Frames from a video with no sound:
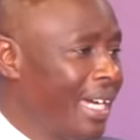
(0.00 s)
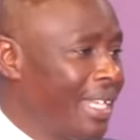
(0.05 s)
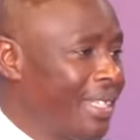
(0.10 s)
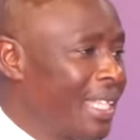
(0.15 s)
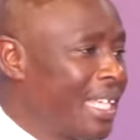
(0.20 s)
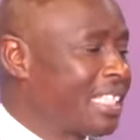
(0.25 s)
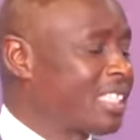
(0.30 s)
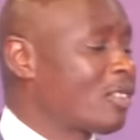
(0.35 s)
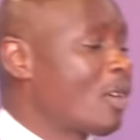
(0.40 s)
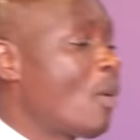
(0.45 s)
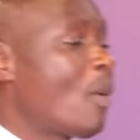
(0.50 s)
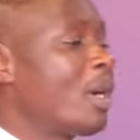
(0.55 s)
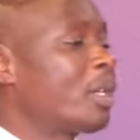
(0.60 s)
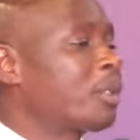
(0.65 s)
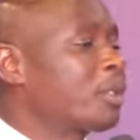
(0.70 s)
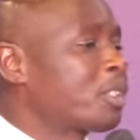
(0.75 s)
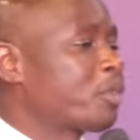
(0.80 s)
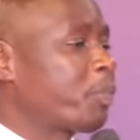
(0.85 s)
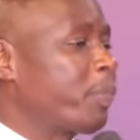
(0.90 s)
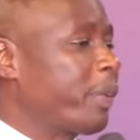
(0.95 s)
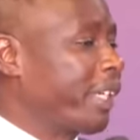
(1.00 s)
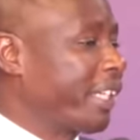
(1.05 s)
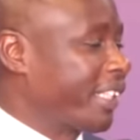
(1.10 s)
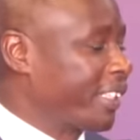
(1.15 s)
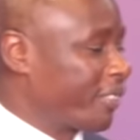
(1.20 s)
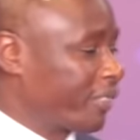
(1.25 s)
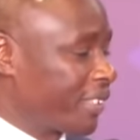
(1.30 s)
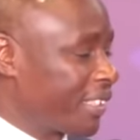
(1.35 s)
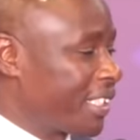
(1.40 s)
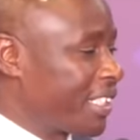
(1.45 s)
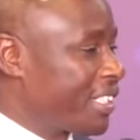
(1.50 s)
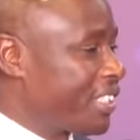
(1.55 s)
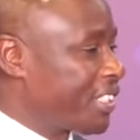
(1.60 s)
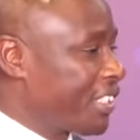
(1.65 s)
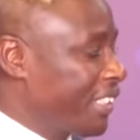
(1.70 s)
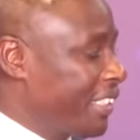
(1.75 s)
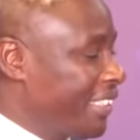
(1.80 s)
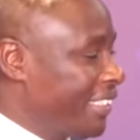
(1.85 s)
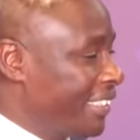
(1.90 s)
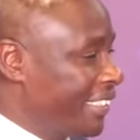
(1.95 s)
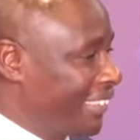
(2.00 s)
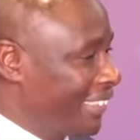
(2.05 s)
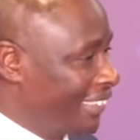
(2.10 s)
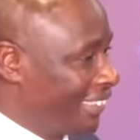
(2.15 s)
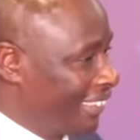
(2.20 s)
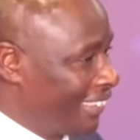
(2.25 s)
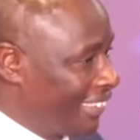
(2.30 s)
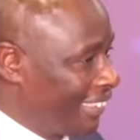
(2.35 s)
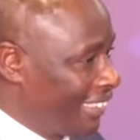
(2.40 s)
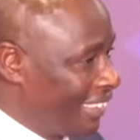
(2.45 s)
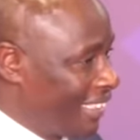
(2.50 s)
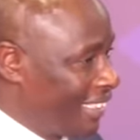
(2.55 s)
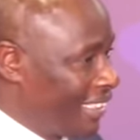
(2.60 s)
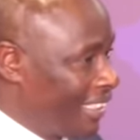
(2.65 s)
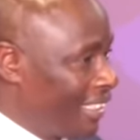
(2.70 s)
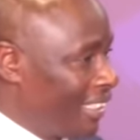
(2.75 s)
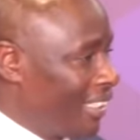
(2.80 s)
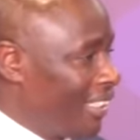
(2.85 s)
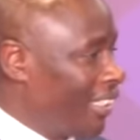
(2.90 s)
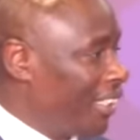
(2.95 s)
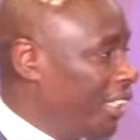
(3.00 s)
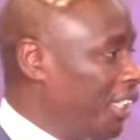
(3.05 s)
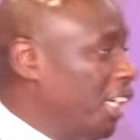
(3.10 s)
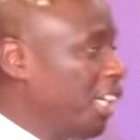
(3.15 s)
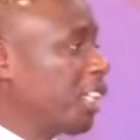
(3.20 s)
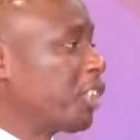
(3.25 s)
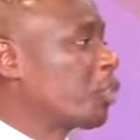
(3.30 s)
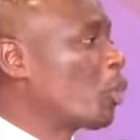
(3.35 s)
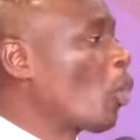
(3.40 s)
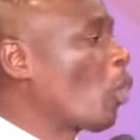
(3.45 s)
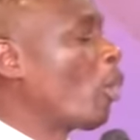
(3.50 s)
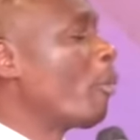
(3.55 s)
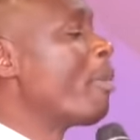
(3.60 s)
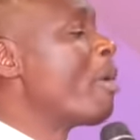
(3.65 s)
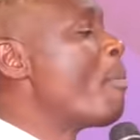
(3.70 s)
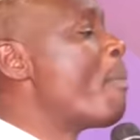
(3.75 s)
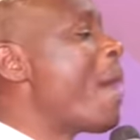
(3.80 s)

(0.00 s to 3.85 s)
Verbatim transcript: and that's why I want to speak to the nation. It took me